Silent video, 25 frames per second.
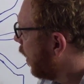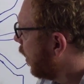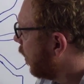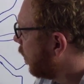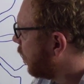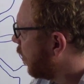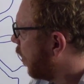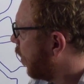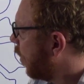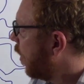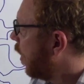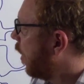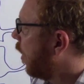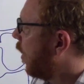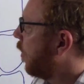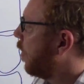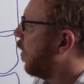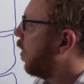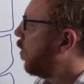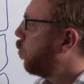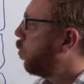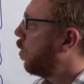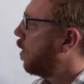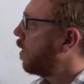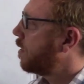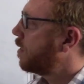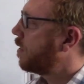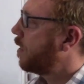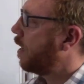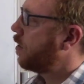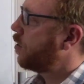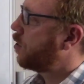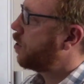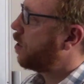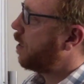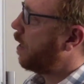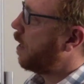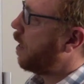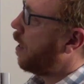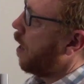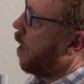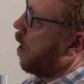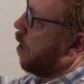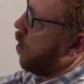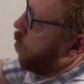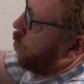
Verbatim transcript: So this would essentially